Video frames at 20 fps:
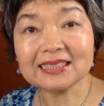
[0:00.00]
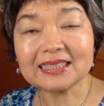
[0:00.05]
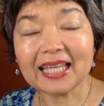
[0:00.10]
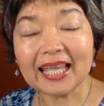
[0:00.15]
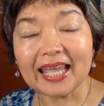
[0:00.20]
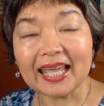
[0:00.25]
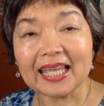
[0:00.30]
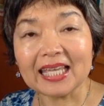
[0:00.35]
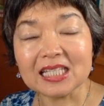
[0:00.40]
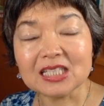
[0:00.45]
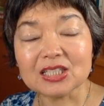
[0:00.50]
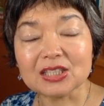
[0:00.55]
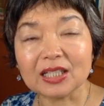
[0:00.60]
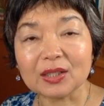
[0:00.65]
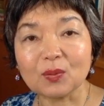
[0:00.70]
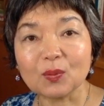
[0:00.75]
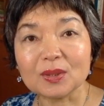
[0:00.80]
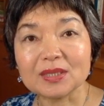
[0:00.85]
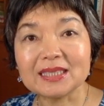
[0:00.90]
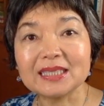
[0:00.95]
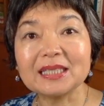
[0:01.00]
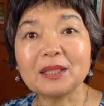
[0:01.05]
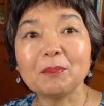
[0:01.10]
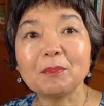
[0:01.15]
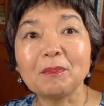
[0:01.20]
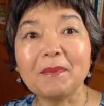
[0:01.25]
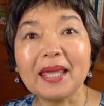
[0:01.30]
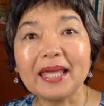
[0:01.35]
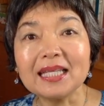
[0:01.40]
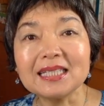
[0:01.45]
age that was in the
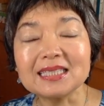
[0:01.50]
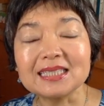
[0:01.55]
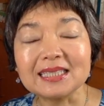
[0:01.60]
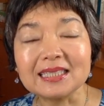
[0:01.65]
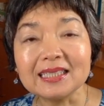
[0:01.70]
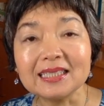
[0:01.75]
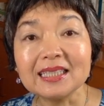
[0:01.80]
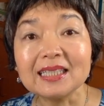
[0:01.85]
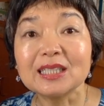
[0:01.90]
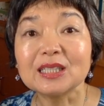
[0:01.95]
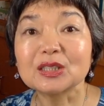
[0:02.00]
Meiji.